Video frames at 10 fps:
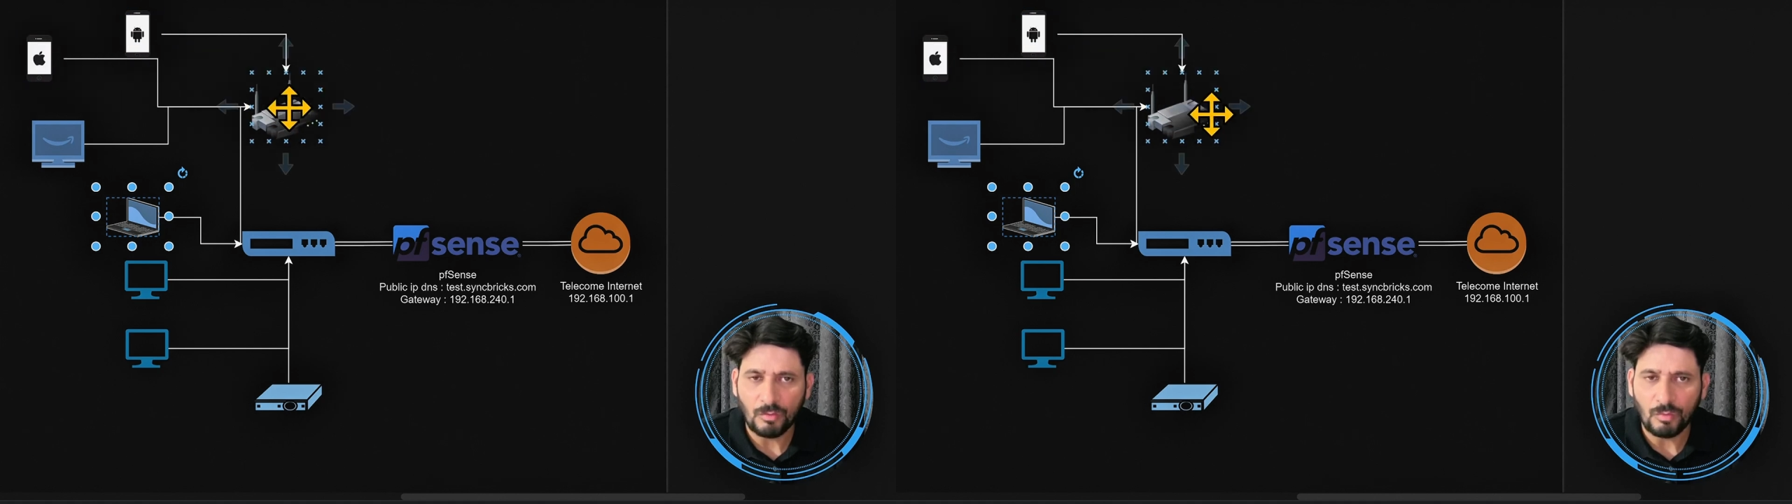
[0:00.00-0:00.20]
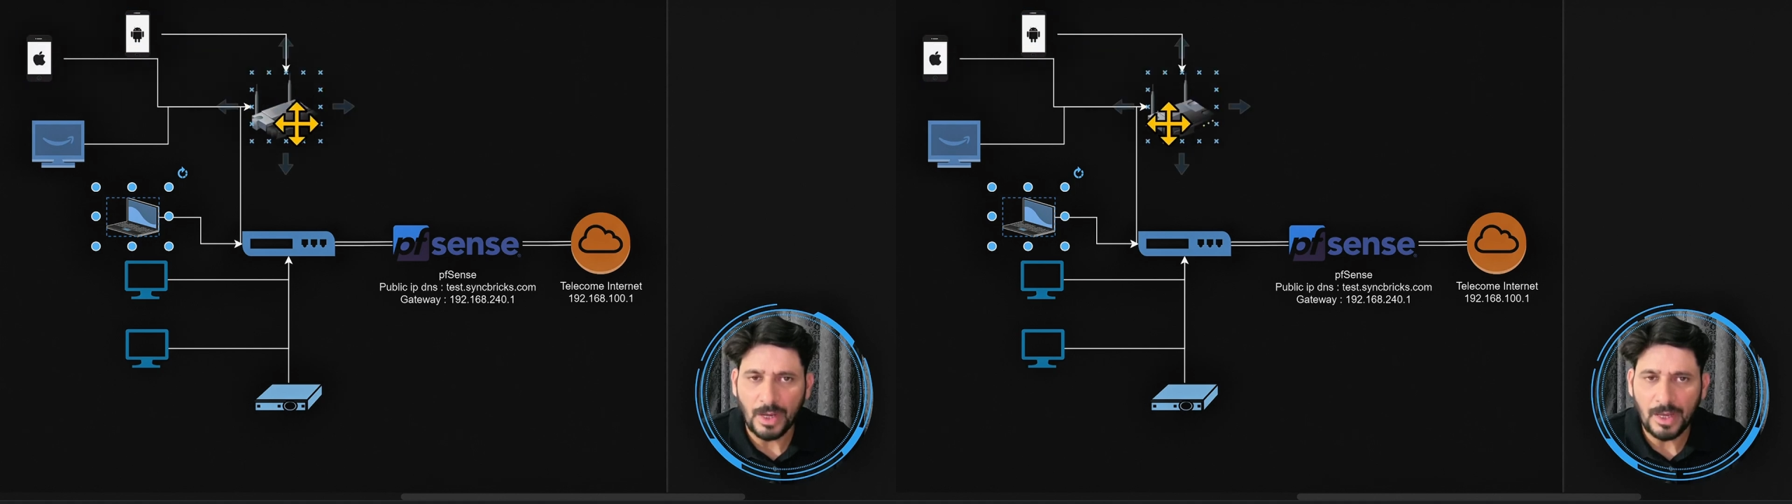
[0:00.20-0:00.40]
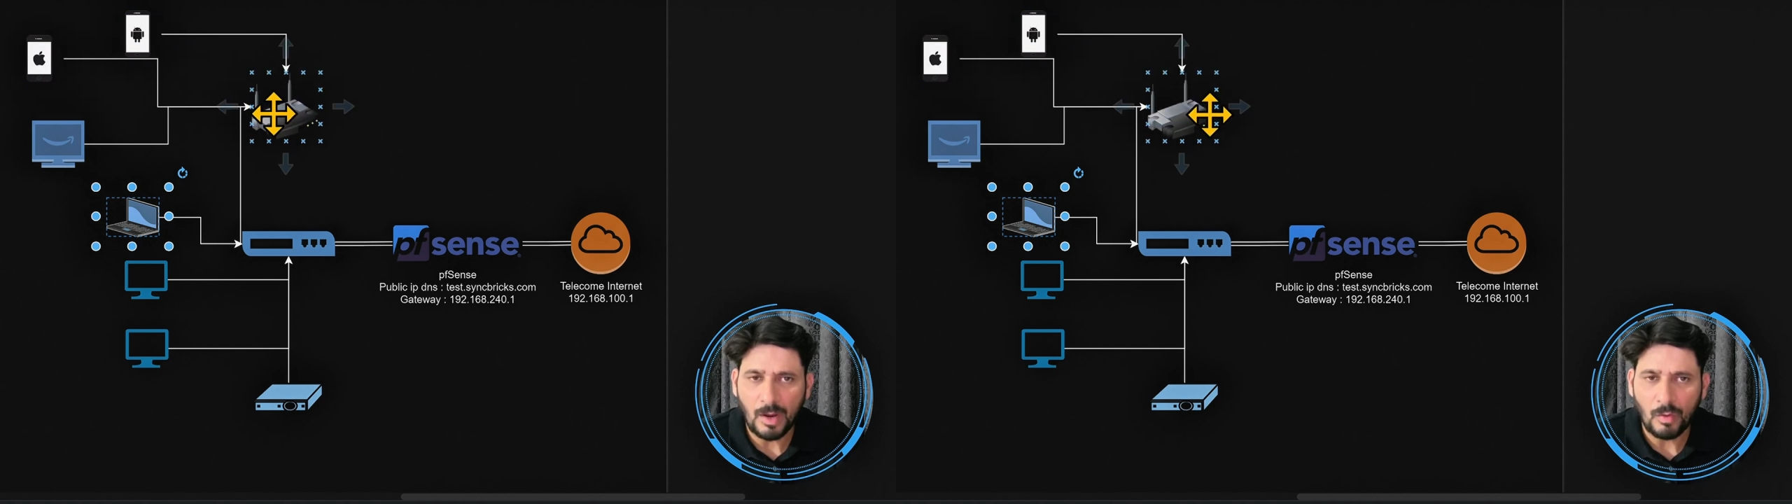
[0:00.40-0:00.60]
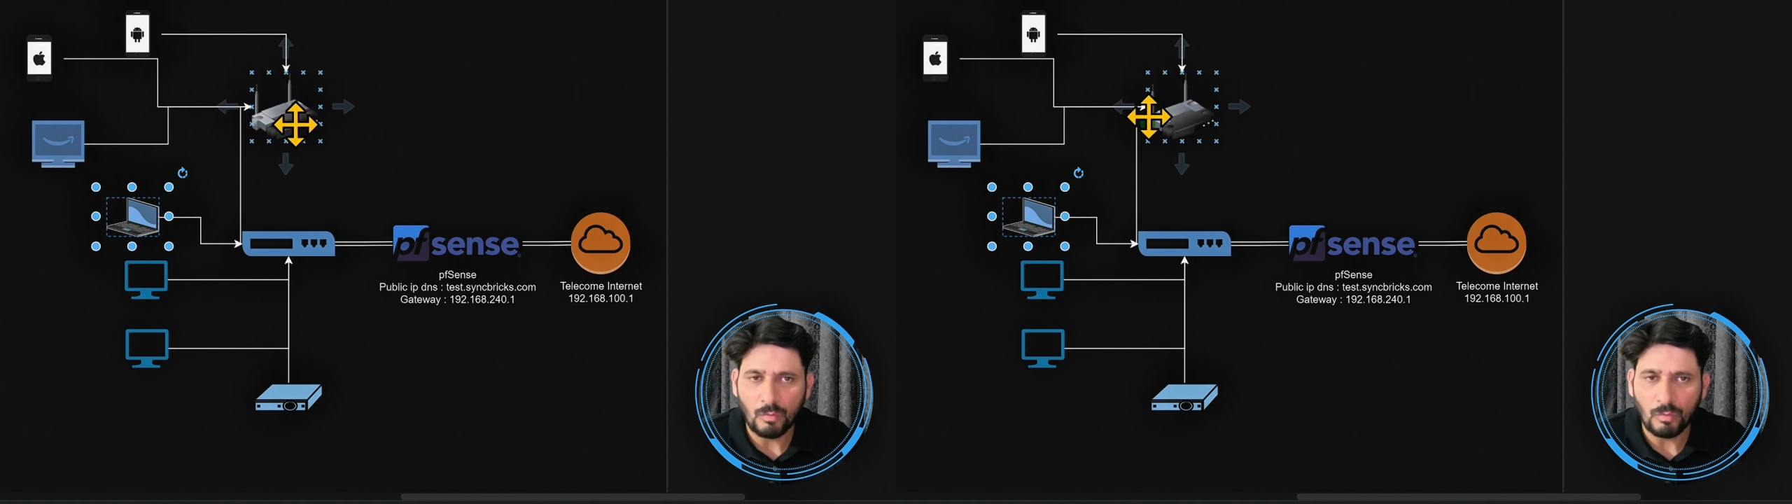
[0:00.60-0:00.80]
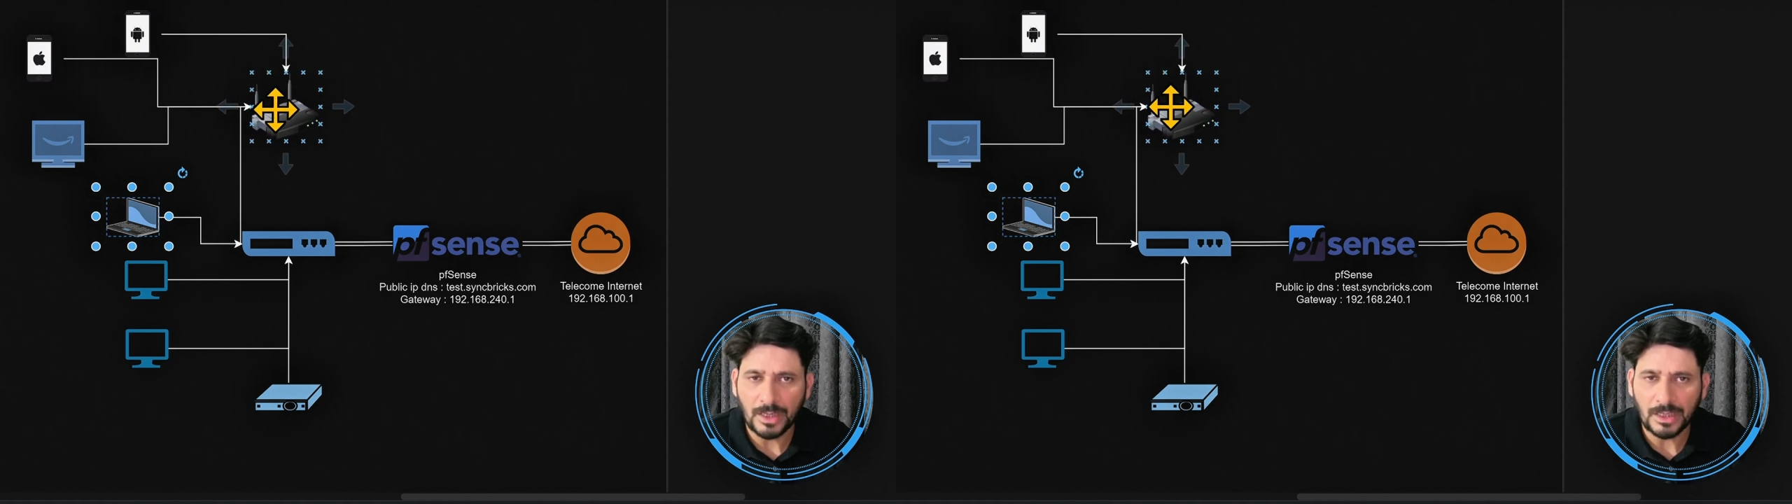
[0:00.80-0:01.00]
via
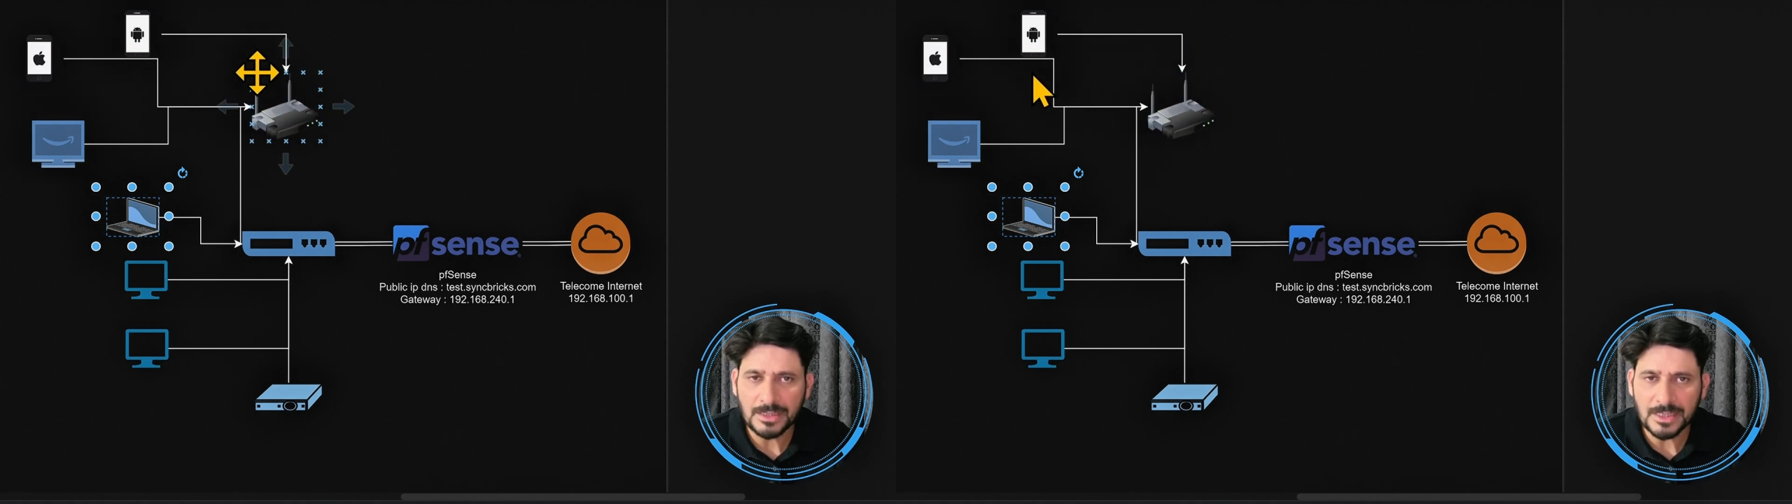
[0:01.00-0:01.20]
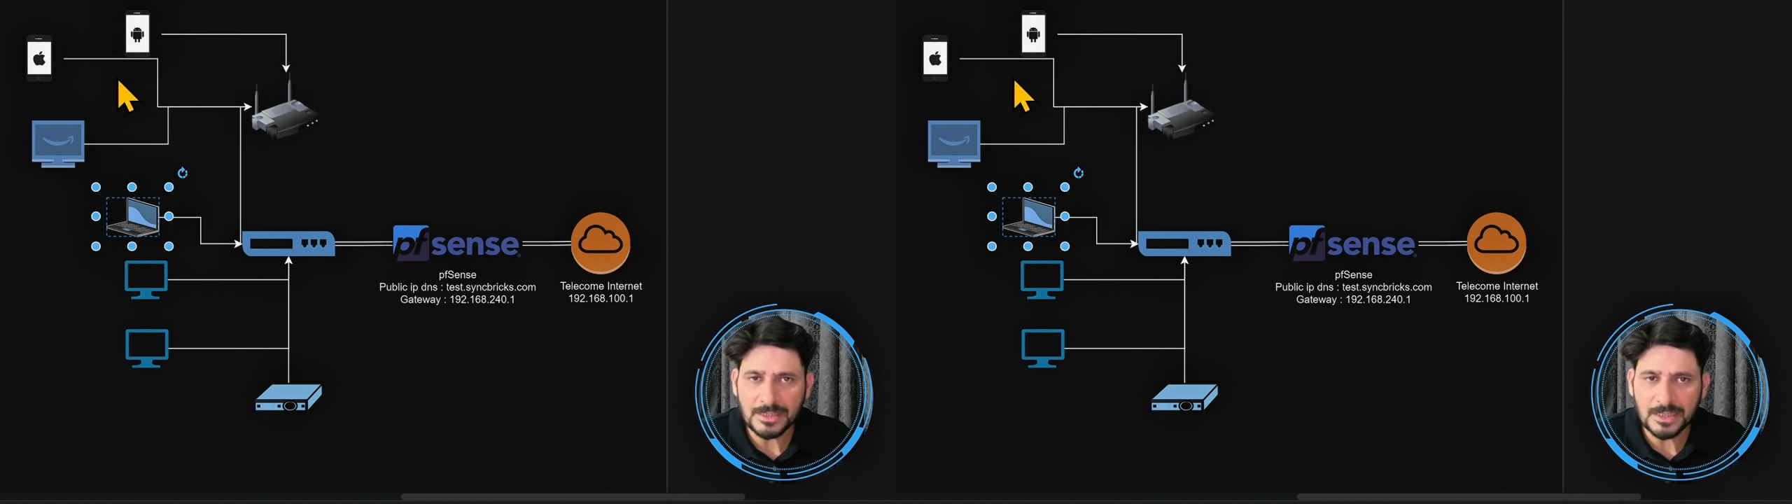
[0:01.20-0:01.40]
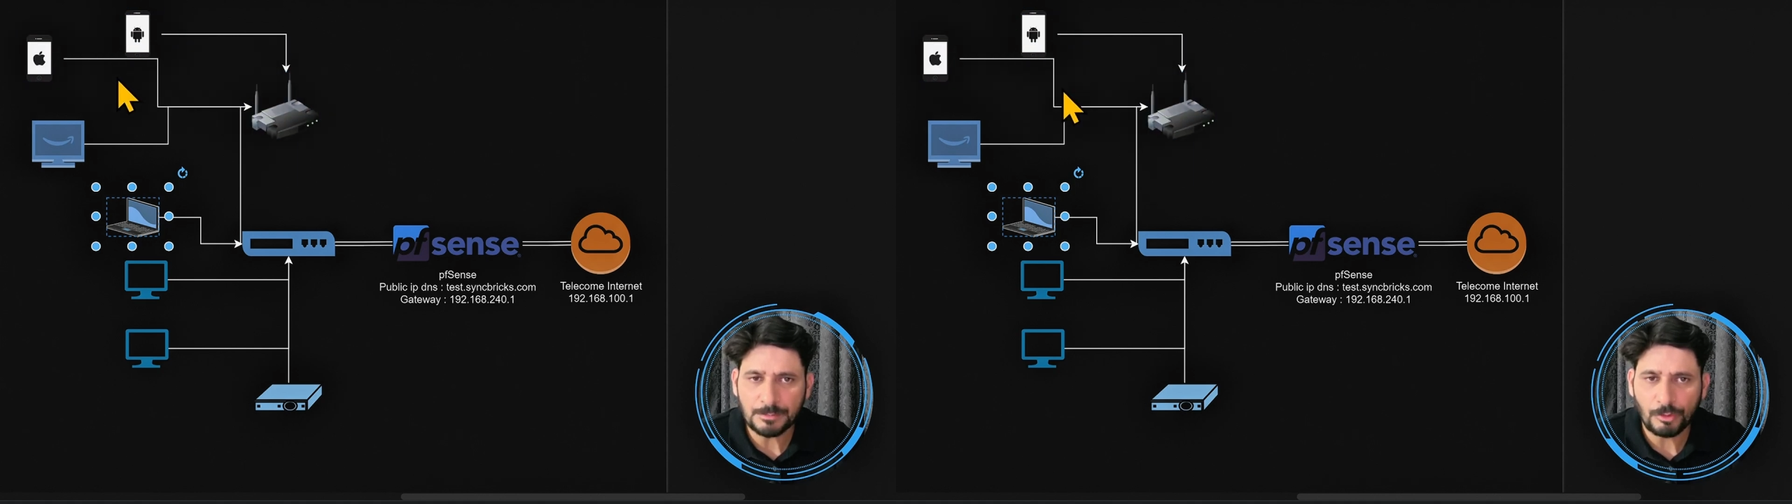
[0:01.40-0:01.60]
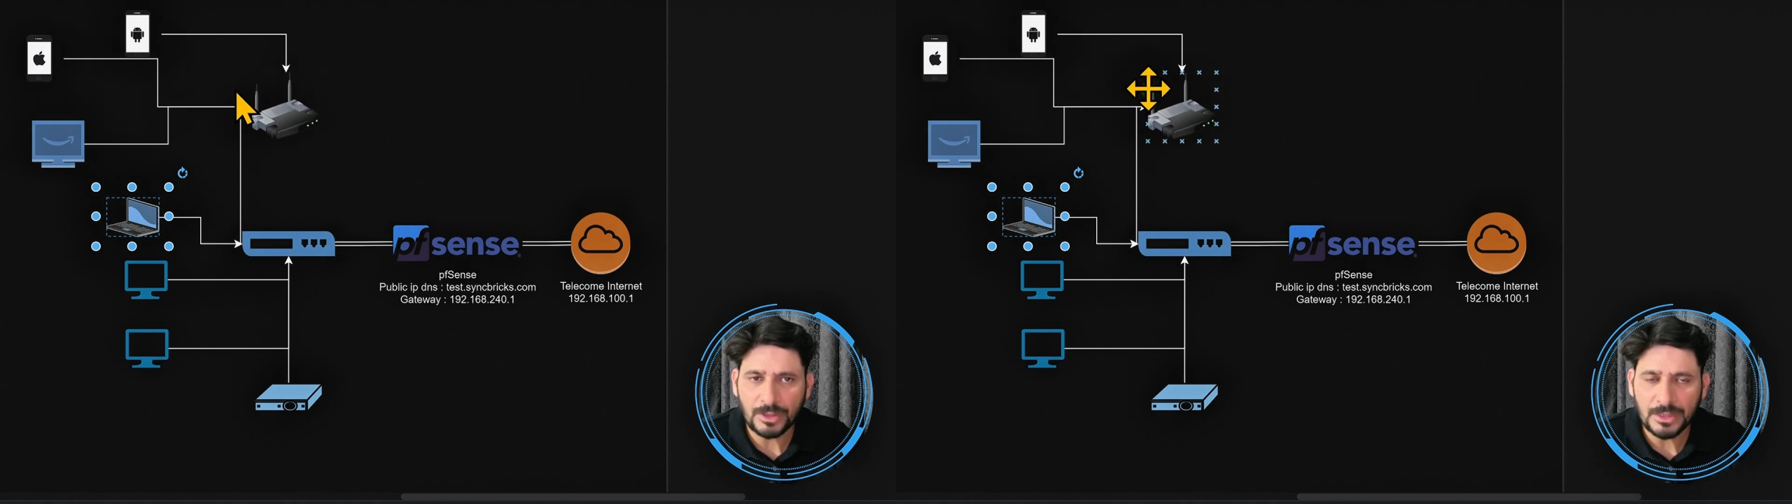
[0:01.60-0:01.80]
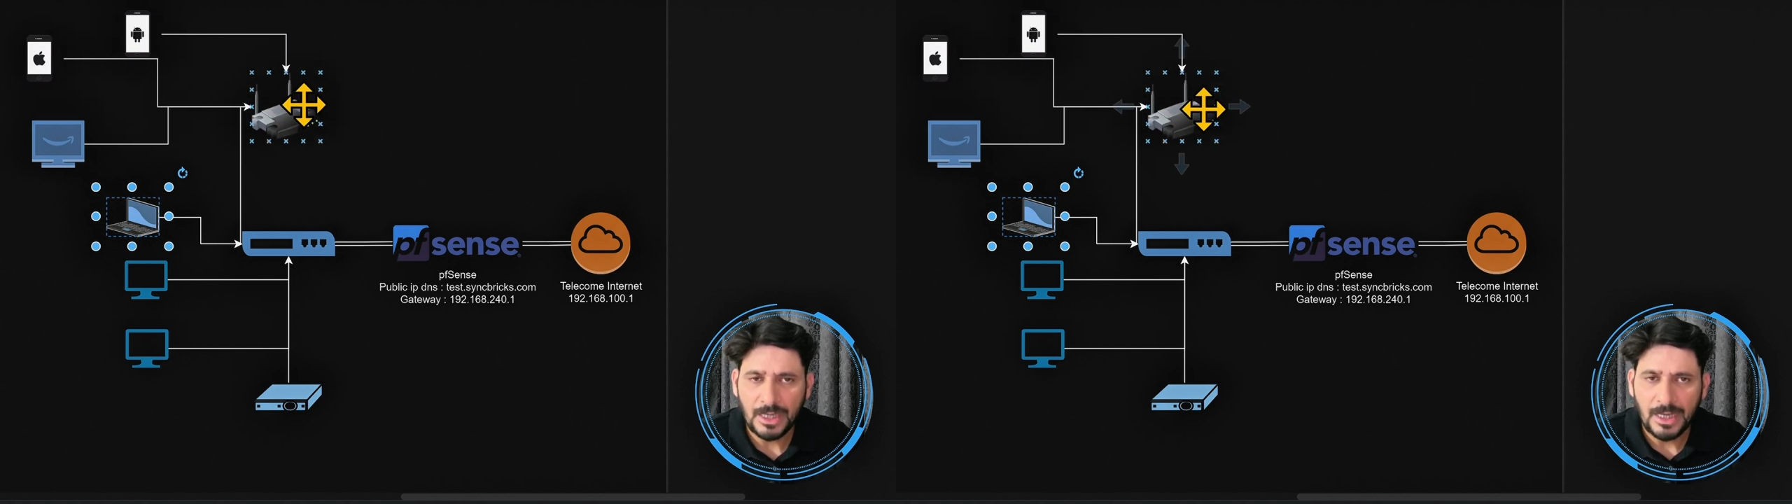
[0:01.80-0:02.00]
wireless access point,